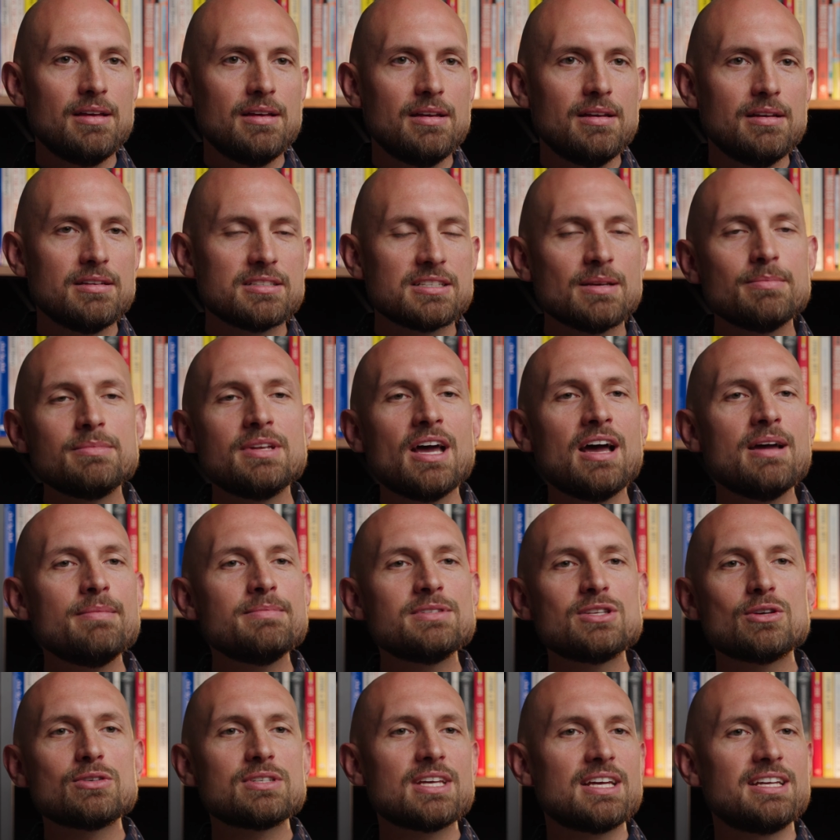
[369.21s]
Sometimes
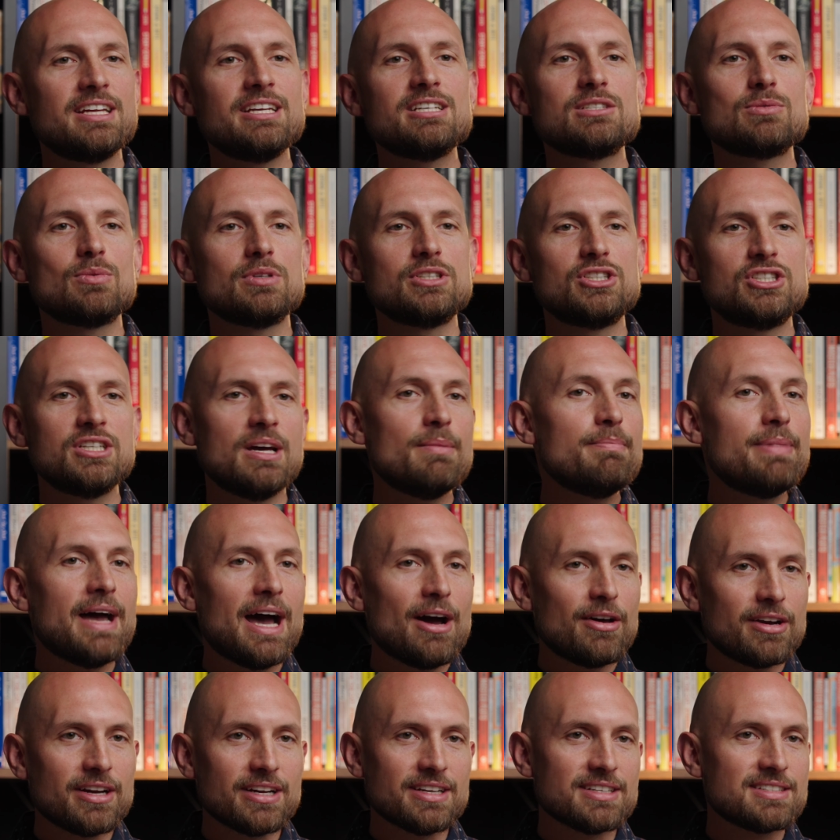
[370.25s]
those ideas will jump
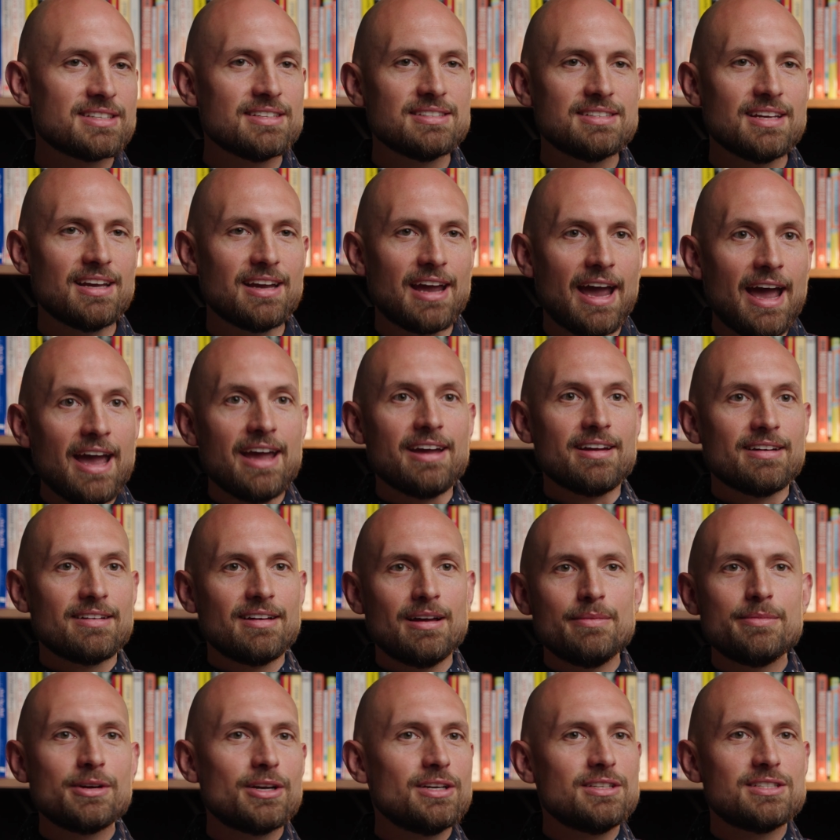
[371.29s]
out at us and say, "Hey,
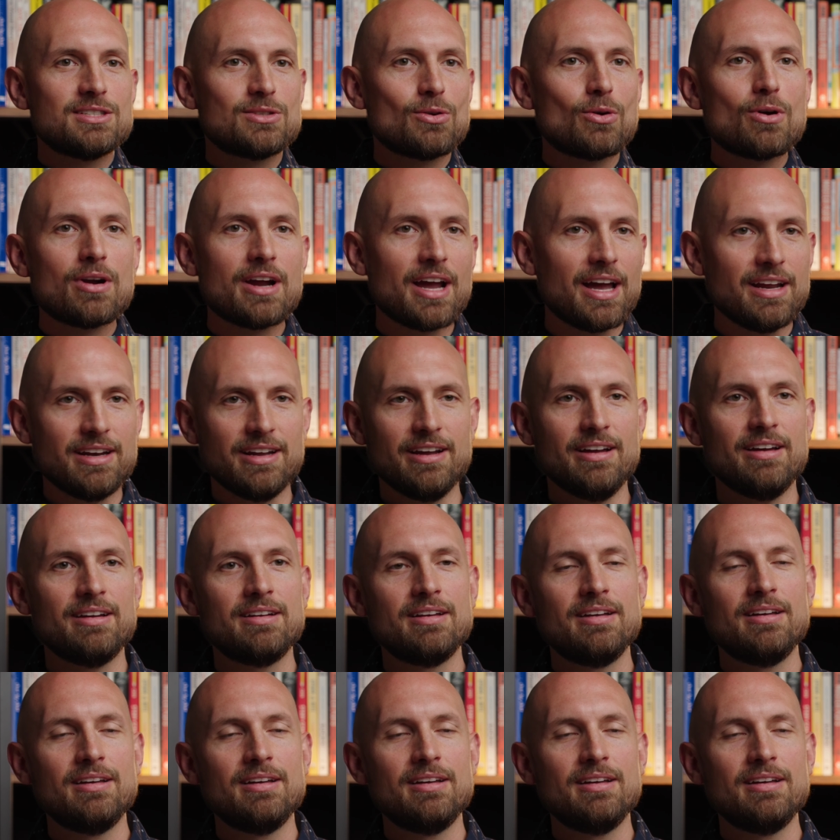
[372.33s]
I'm a good story idea."